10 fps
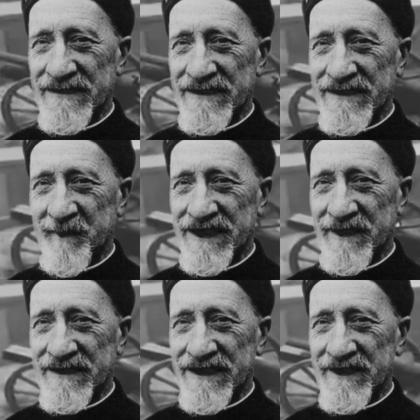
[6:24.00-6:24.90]
and even
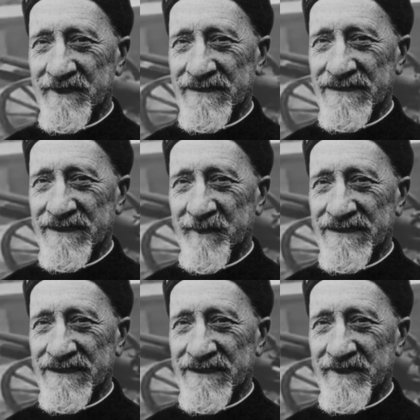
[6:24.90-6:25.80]
during
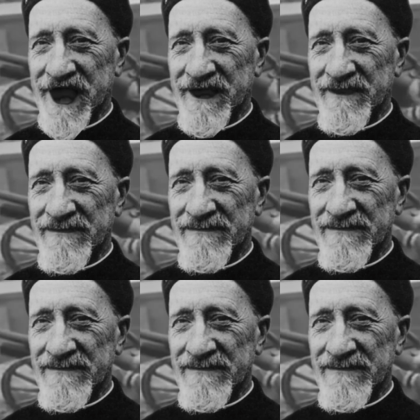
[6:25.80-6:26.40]
First World War,